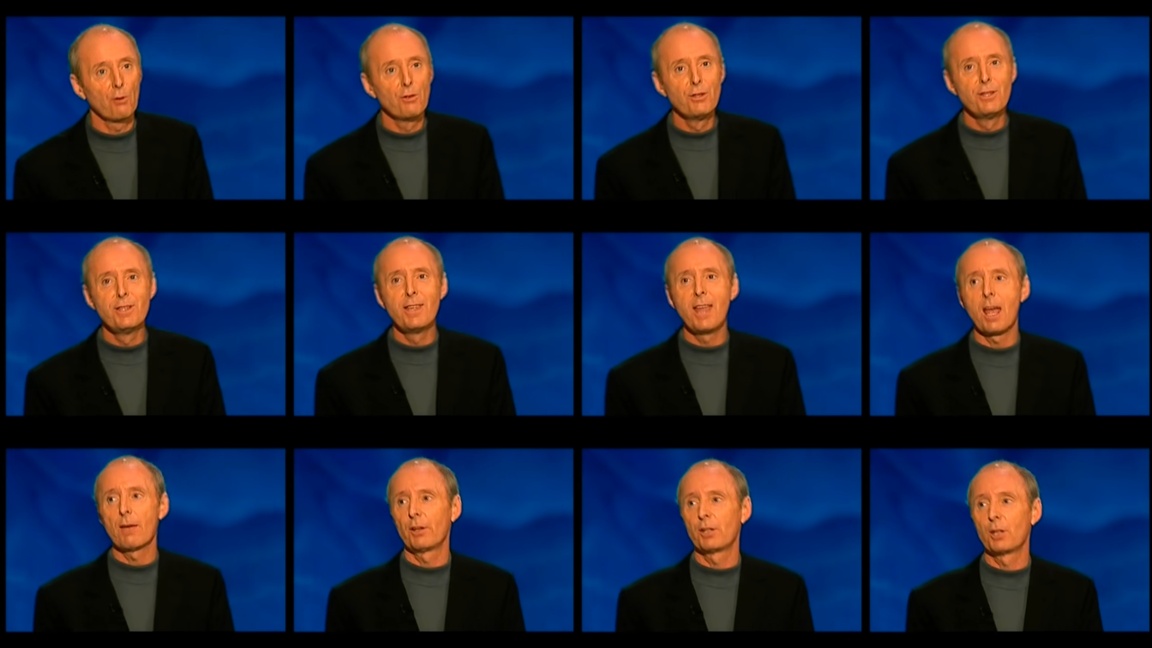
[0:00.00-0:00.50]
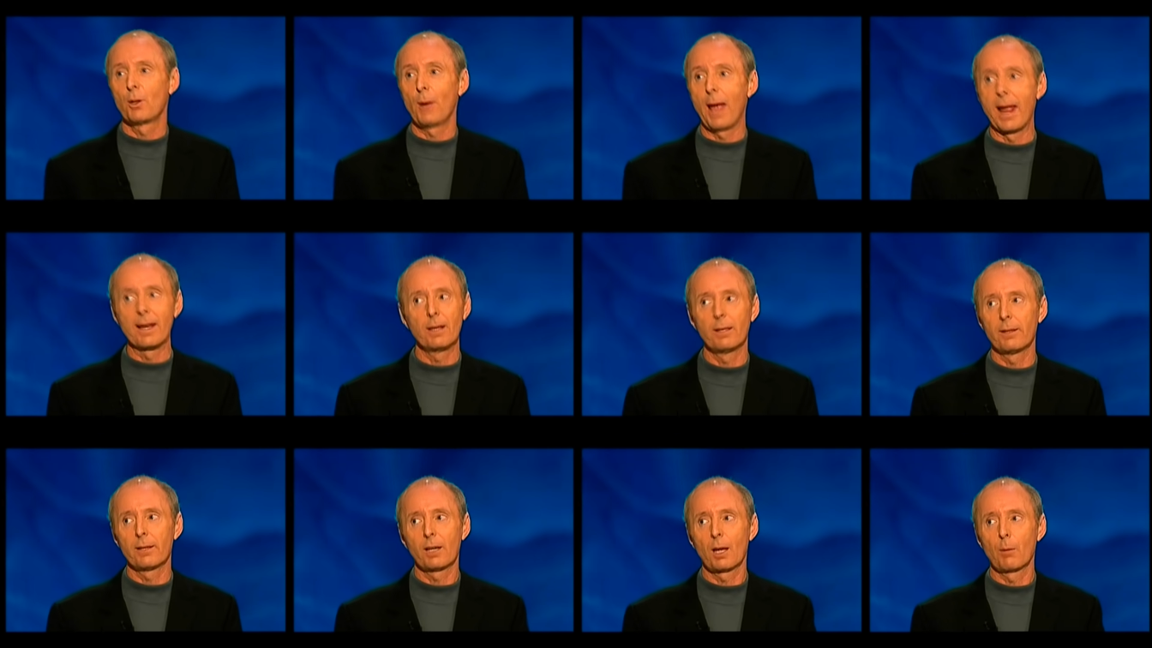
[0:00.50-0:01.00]
I'll never do
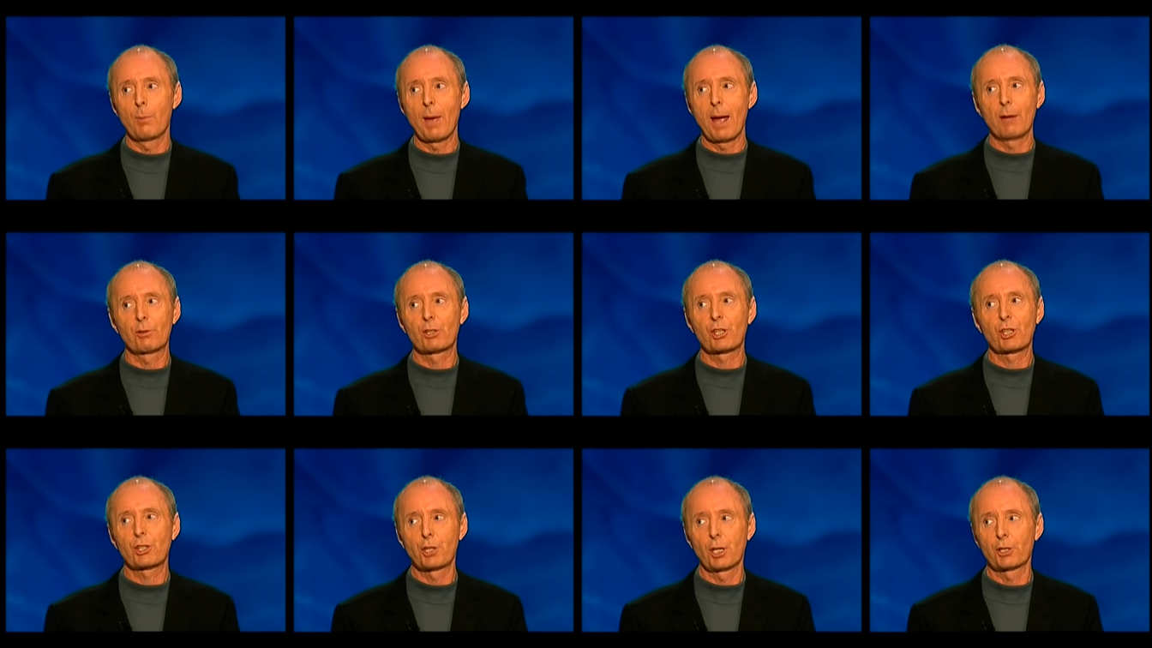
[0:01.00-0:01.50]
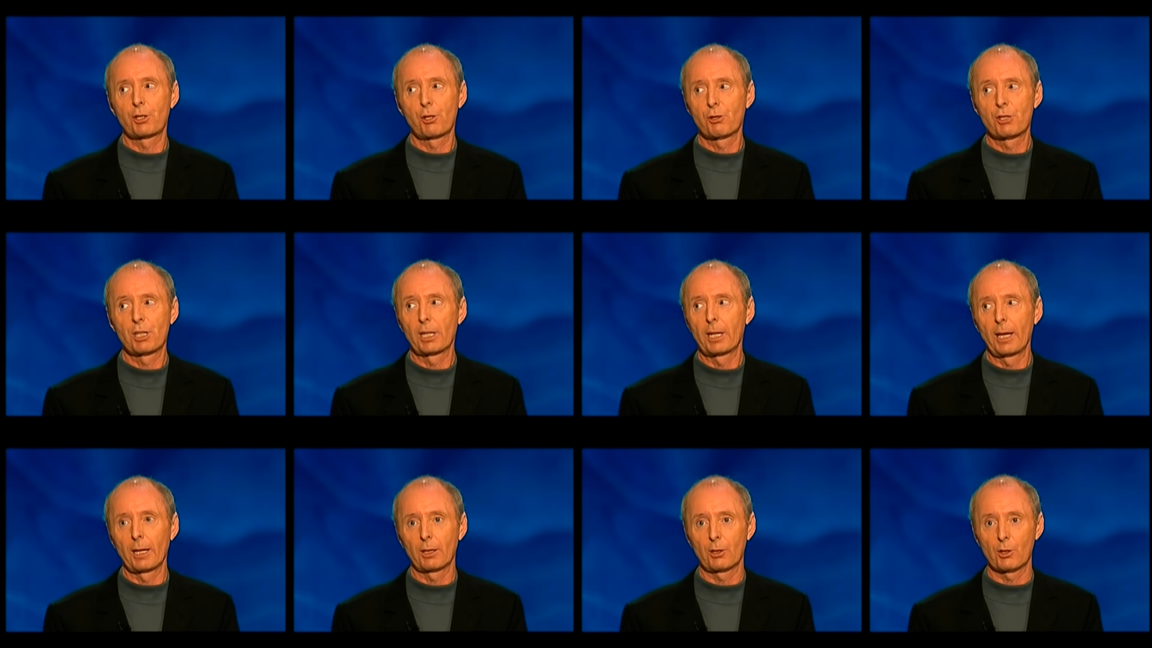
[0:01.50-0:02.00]
anything about
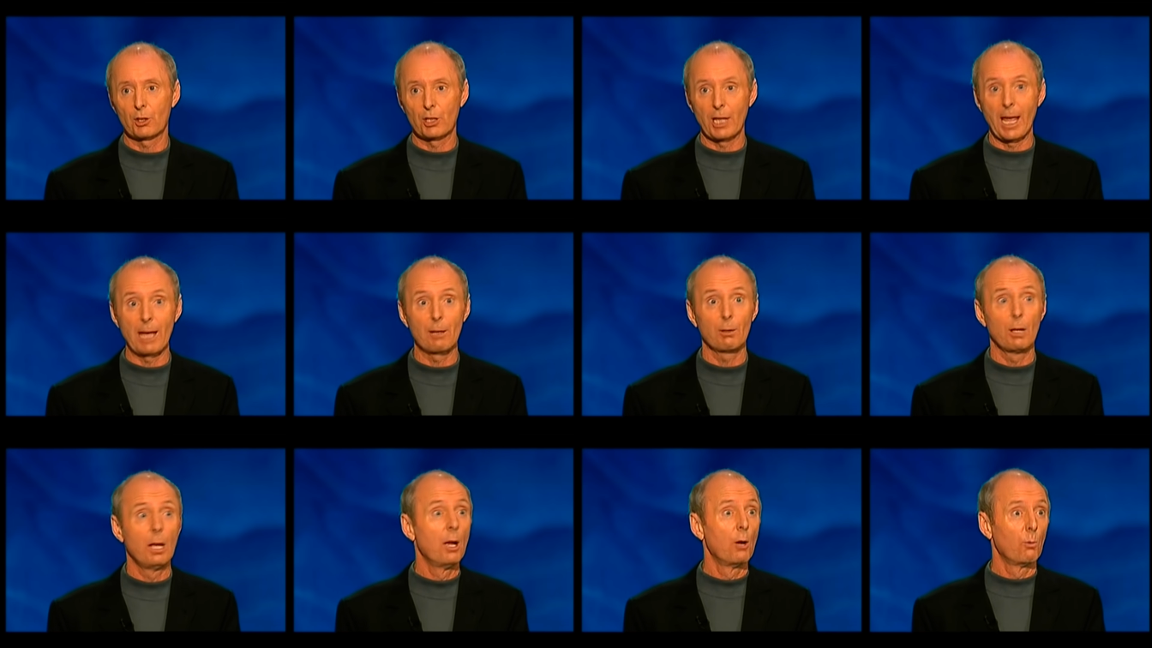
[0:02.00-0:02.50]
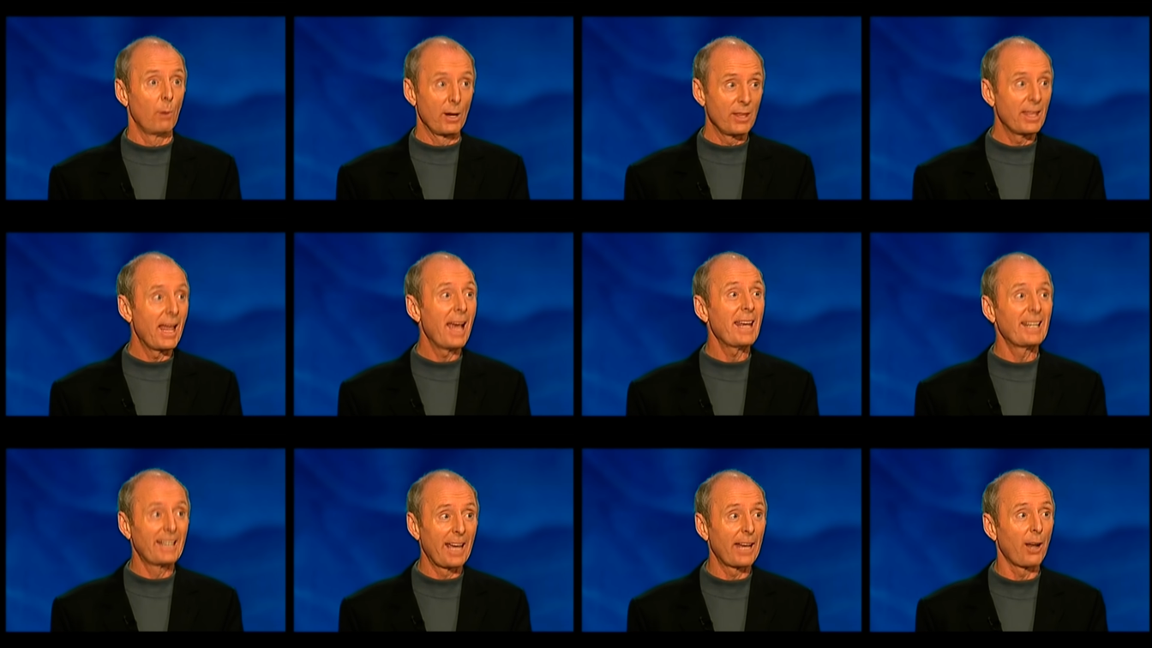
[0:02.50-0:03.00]
stutters again, because
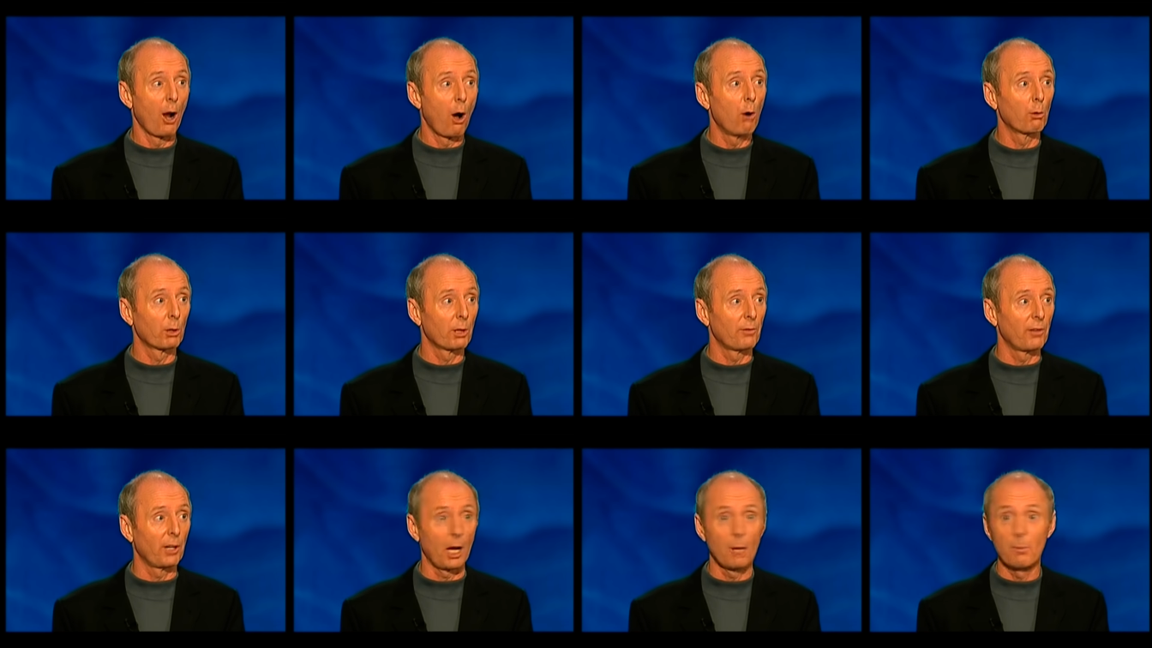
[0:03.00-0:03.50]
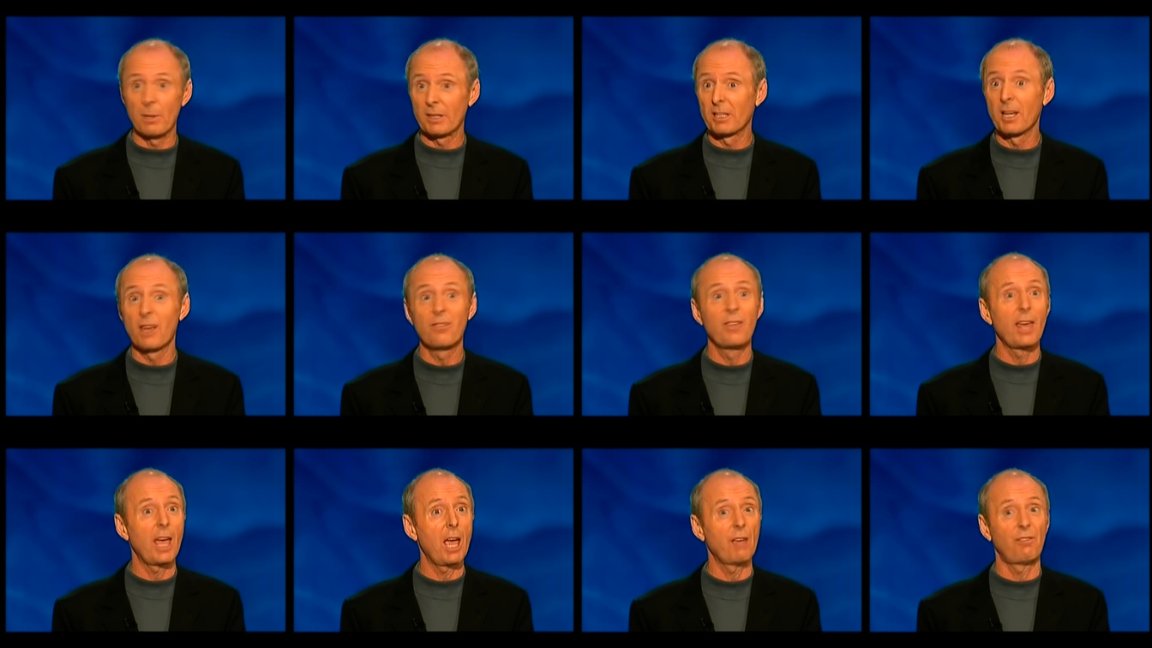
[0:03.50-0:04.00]
when they get hold of you, I
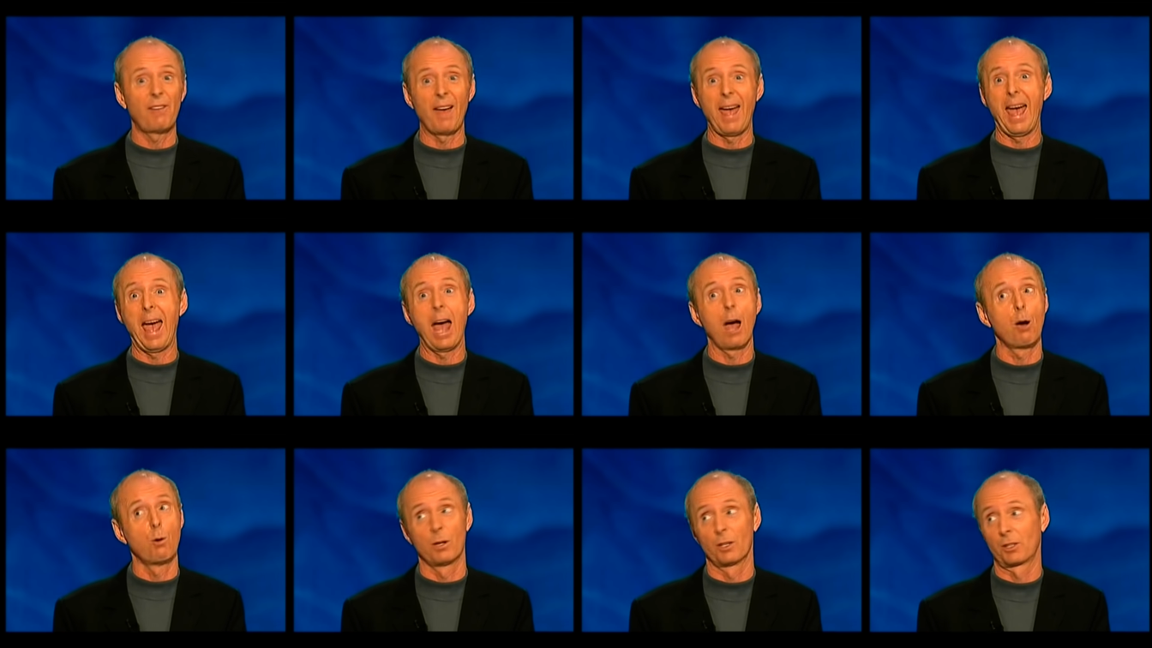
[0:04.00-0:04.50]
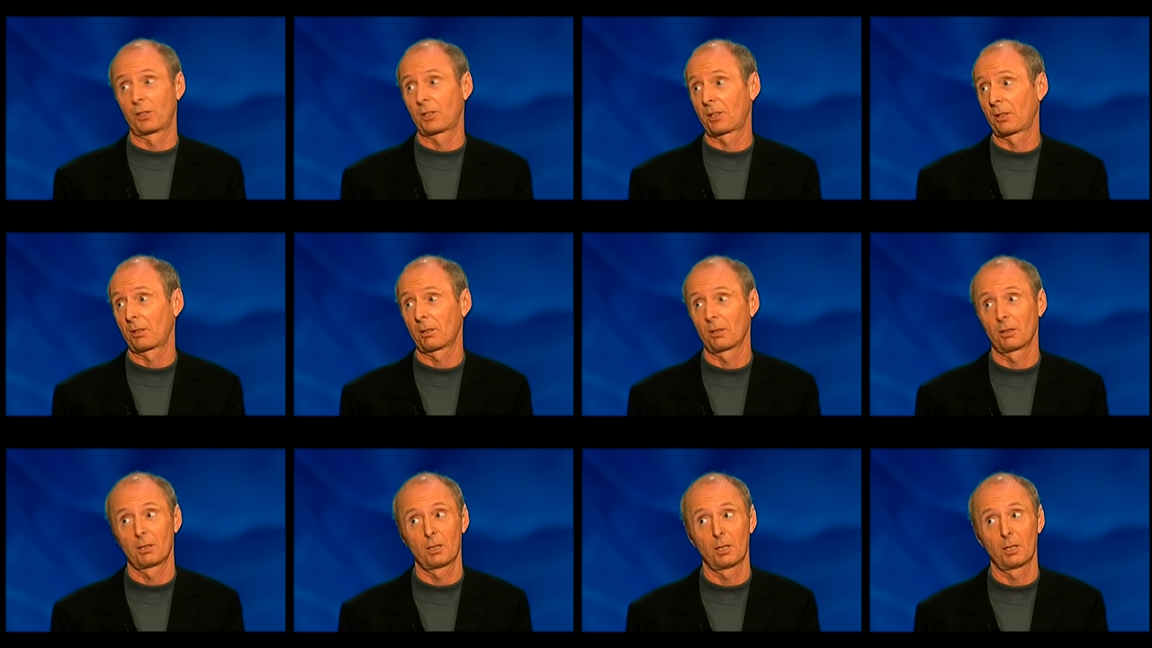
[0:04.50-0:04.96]
mean, you're there for hours.